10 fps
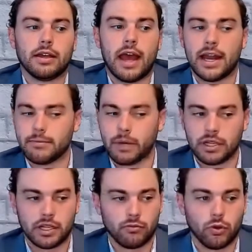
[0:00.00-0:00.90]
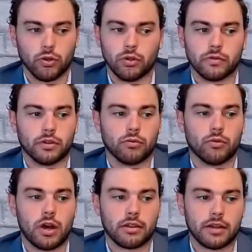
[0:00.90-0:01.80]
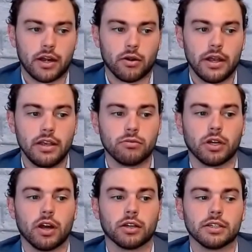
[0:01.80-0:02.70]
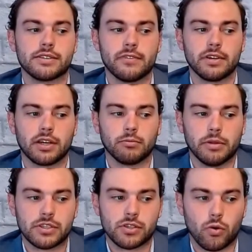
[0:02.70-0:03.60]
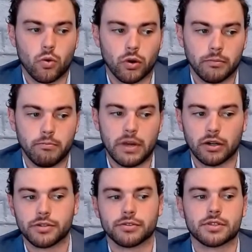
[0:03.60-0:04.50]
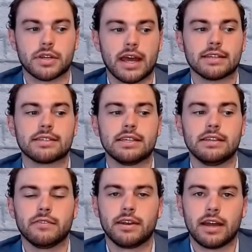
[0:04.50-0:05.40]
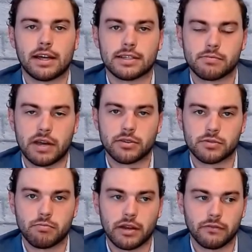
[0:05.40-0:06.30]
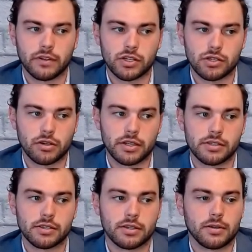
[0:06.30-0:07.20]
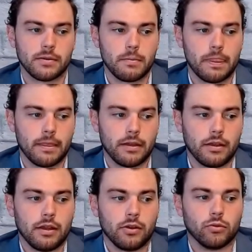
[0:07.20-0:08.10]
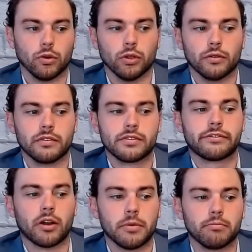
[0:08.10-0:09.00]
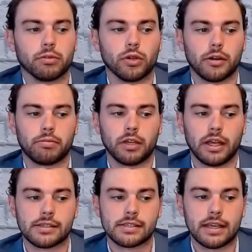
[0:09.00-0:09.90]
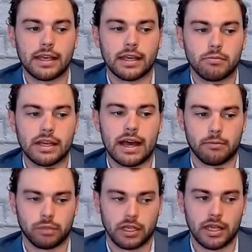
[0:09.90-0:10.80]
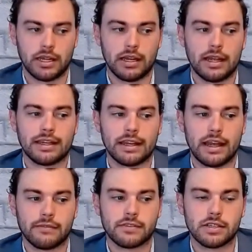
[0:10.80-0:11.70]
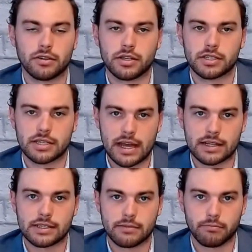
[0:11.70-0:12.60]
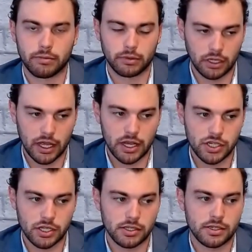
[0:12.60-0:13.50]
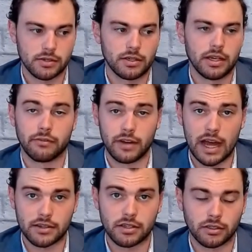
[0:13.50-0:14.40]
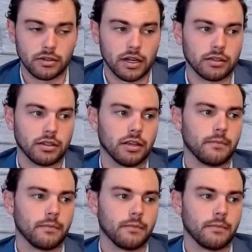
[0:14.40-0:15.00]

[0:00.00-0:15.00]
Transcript: Anybody can roll over a Roth IRA regardless of income limits or marital status, even non-spouse beneficiaries. Rollovers from employer plans can be complicated and can have serious tax implications if not done correctly.